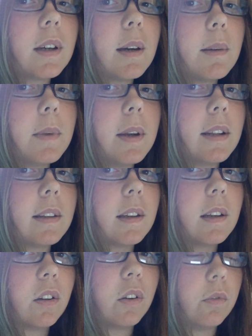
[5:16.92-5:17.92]
and at the
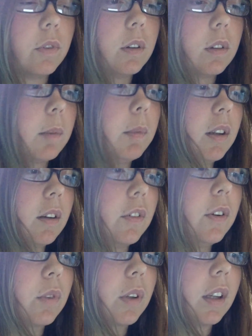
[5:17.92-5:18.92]
end I feel
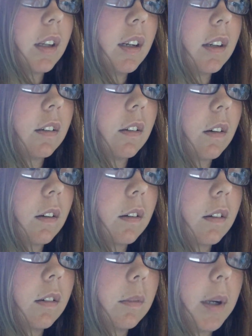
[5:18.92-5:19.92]
really connected to her
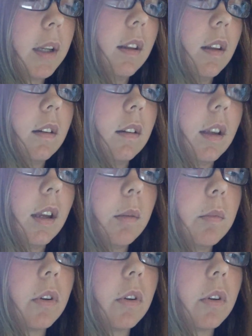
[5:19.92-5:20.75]
by the end of the game. So,